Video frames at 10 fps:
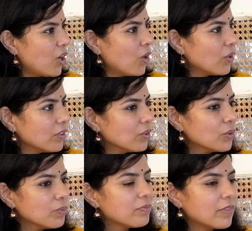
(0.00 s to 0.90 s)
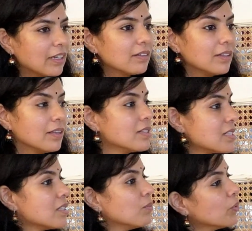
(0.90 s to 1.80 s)
or that this
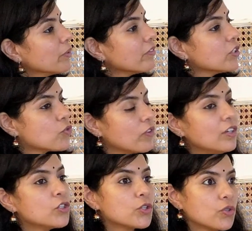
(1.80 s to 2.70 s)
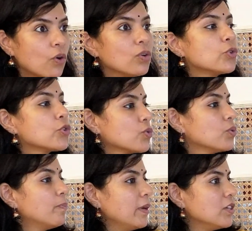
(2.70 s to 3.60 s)
is the moment which we all should
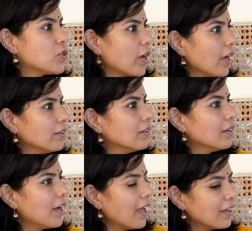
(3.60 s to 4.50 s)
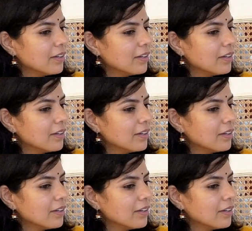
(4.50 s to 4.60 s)
be together and